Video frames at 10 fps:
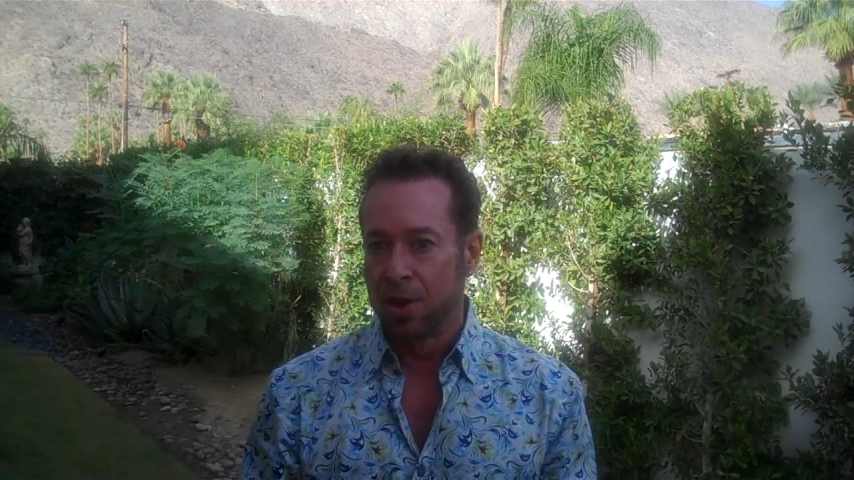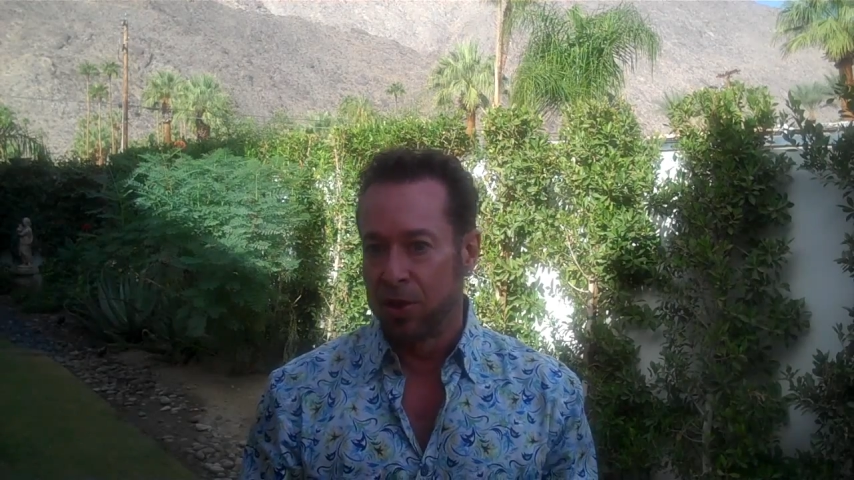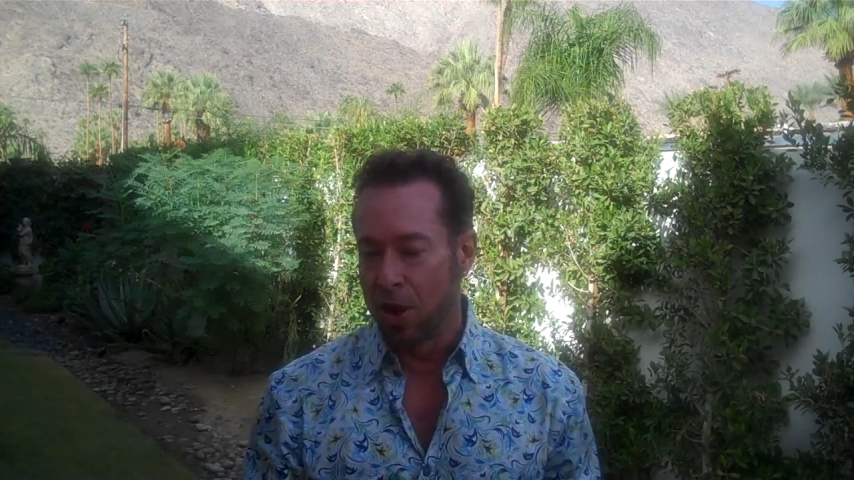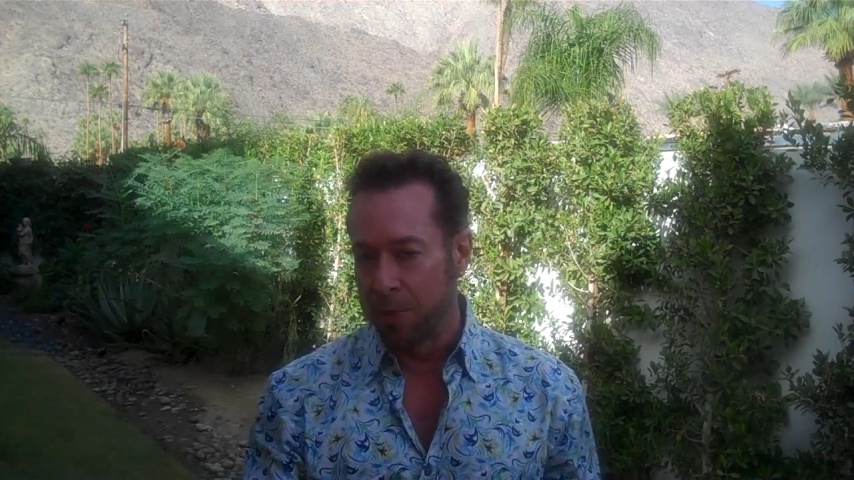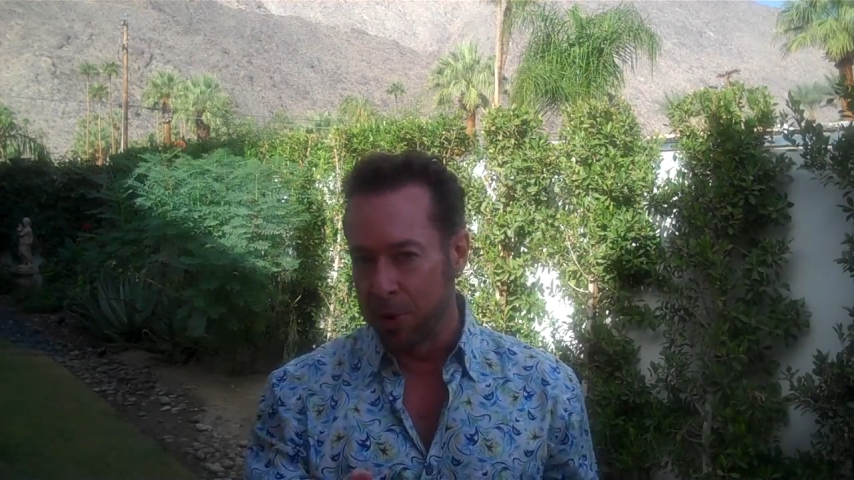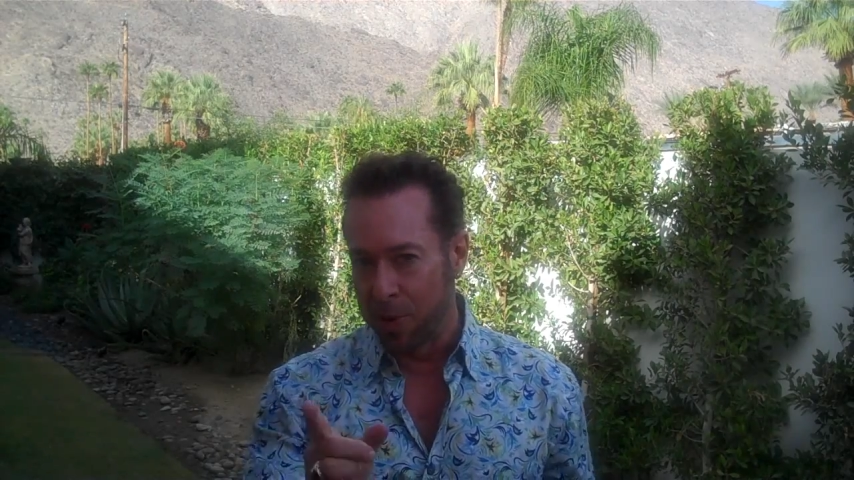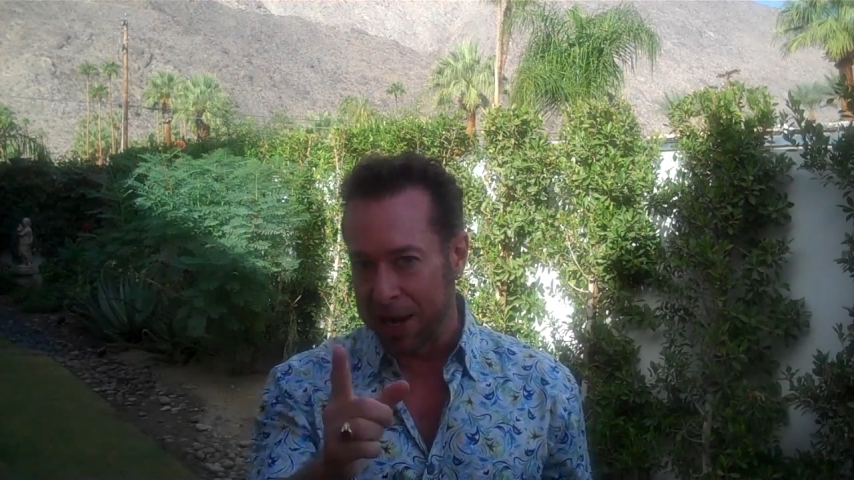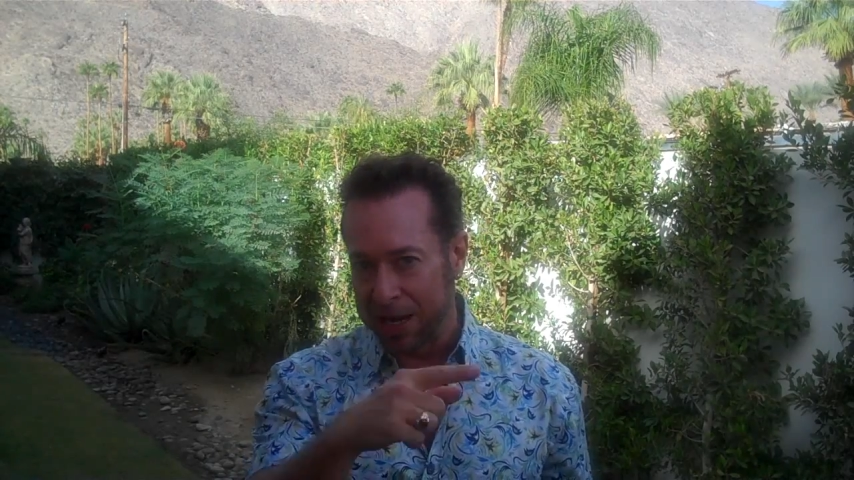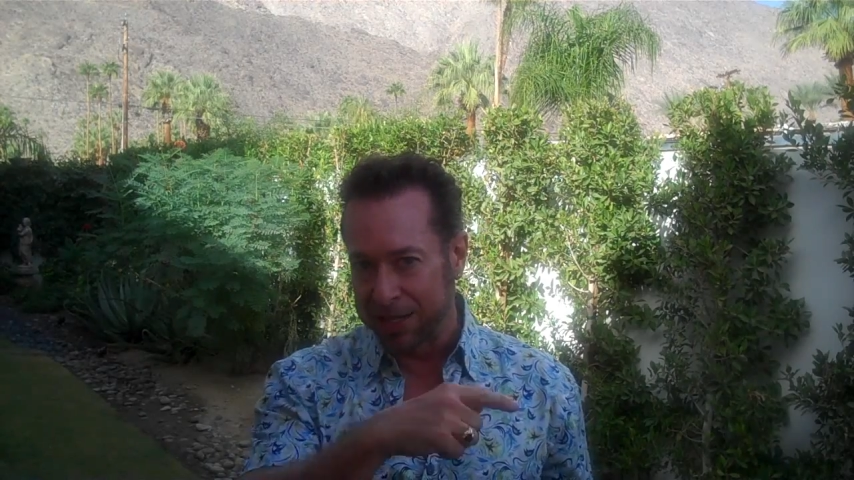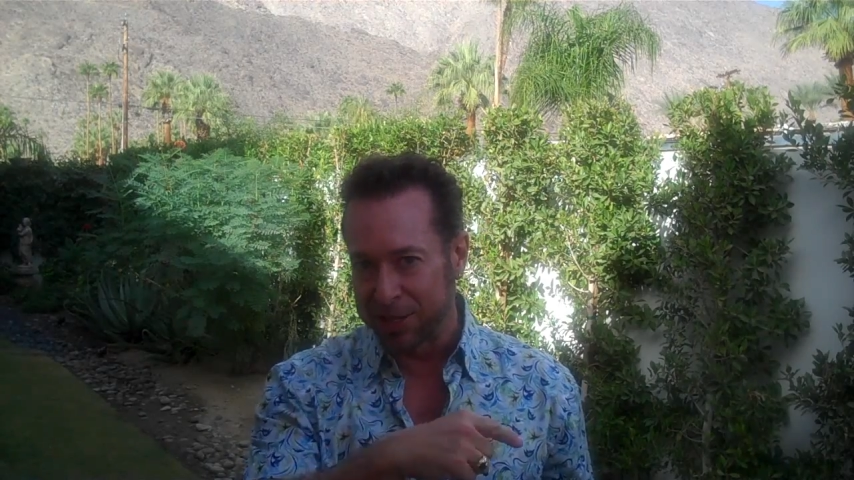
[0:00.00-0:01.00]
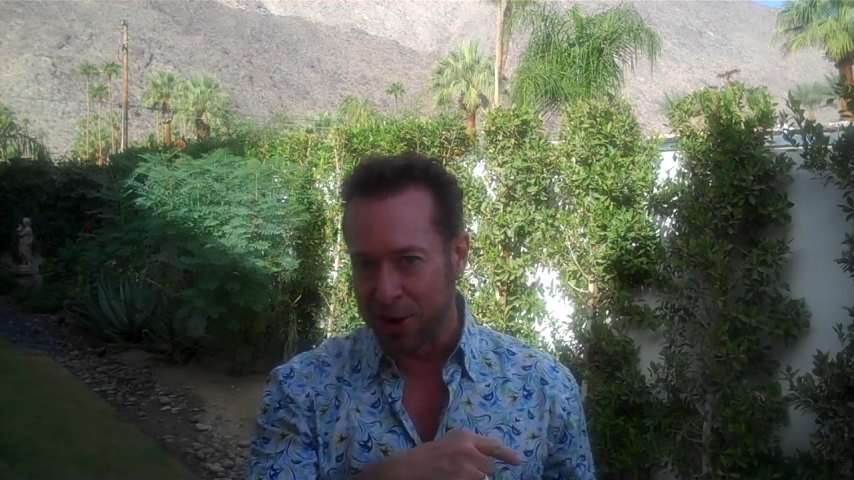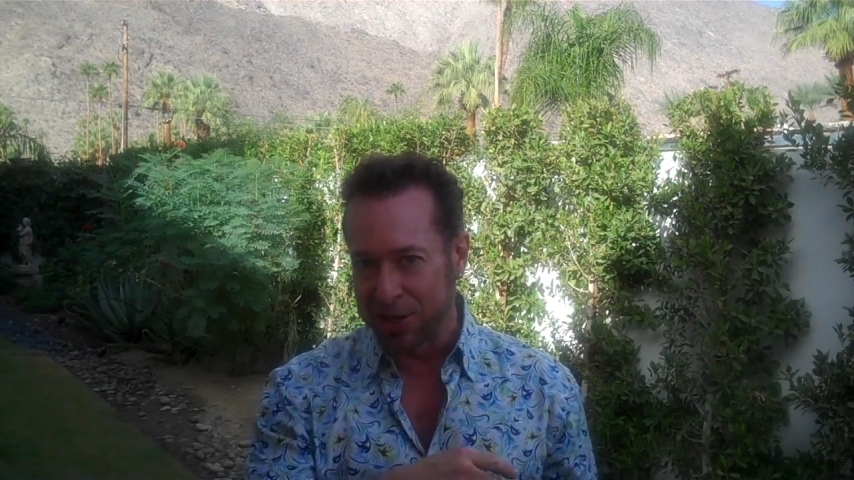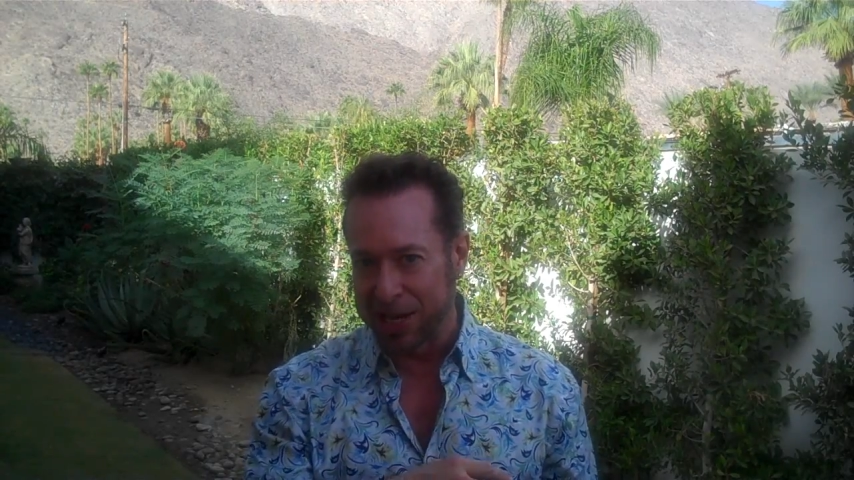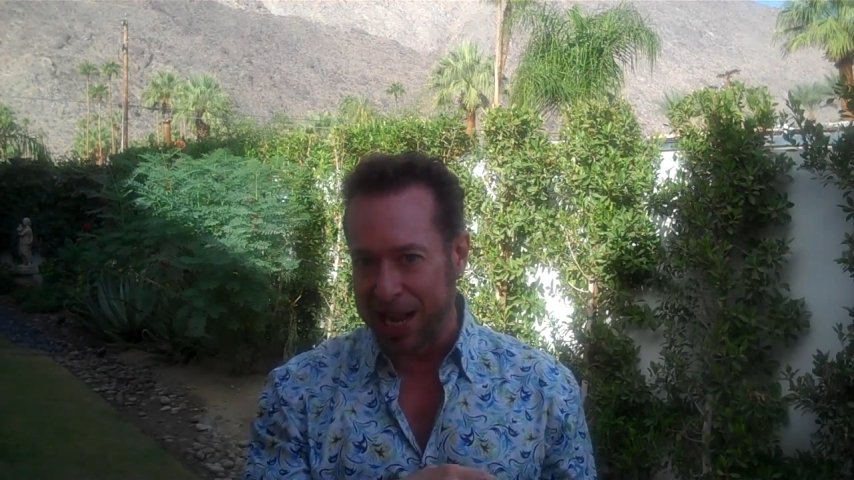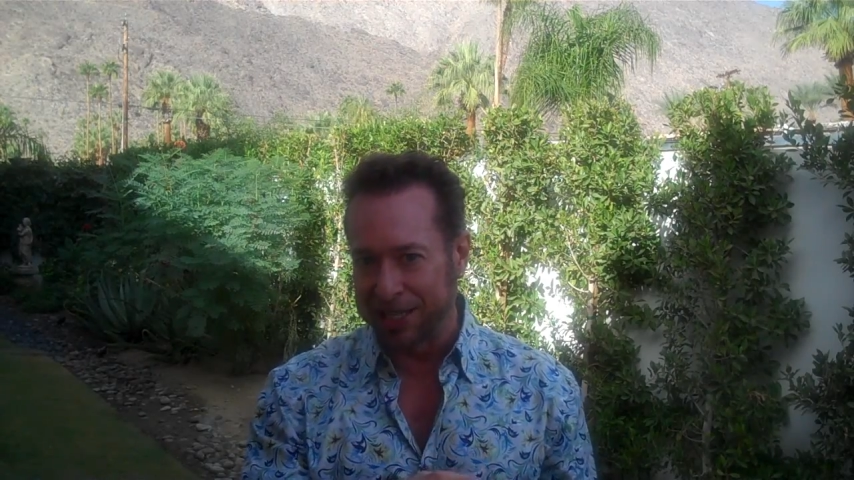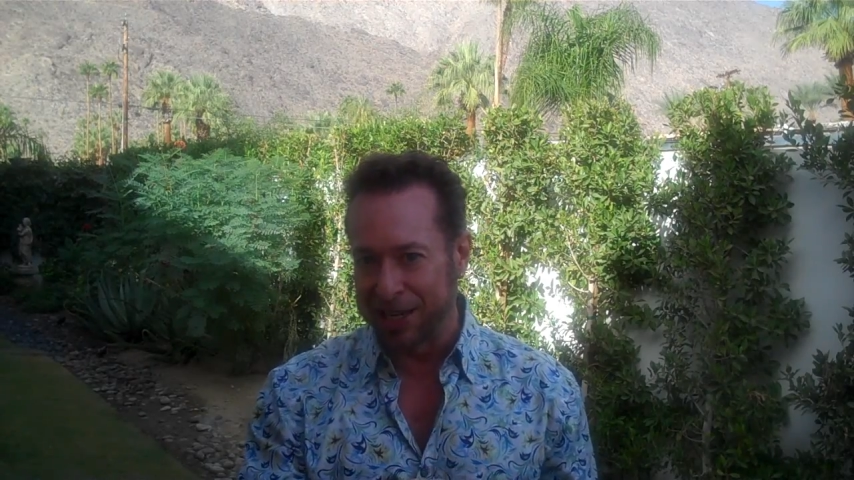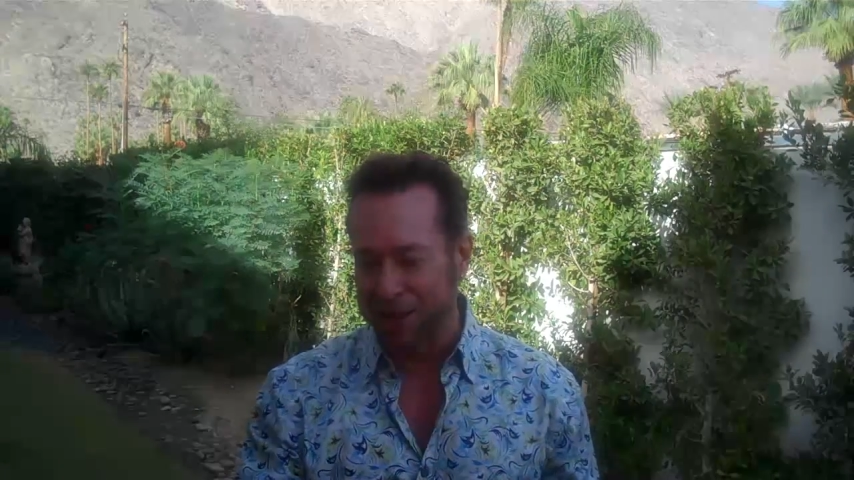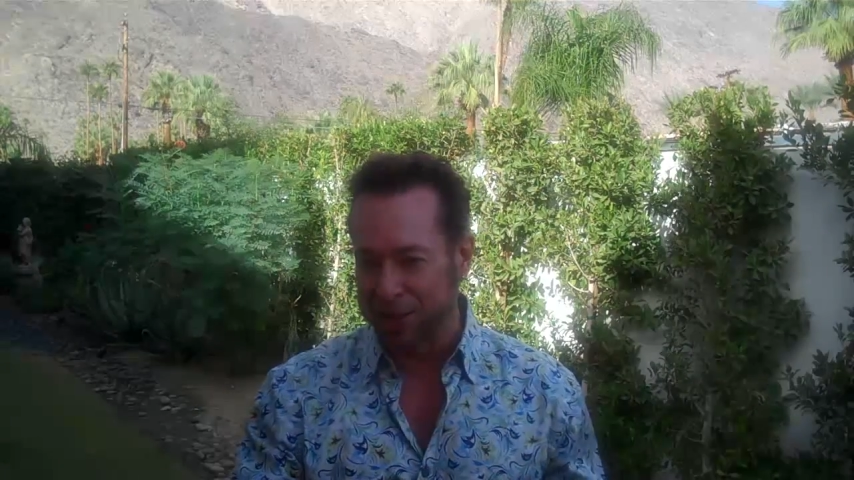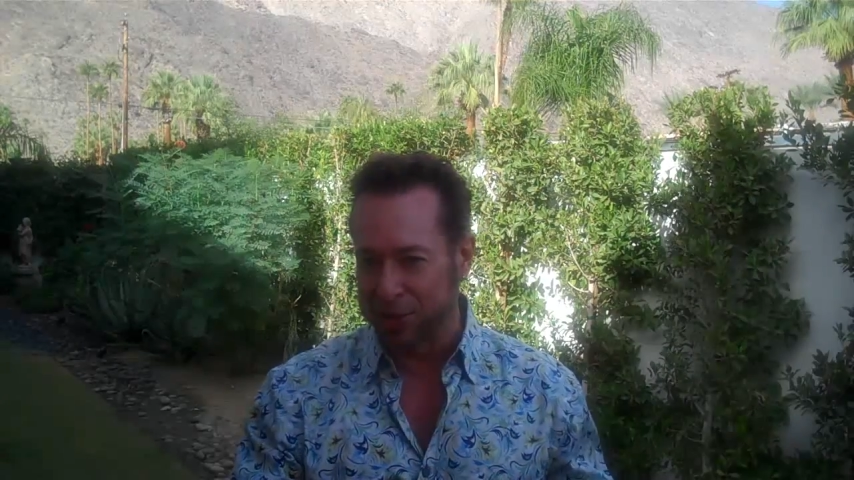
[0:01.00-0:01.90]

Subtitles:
You'll be ready to start dancing in the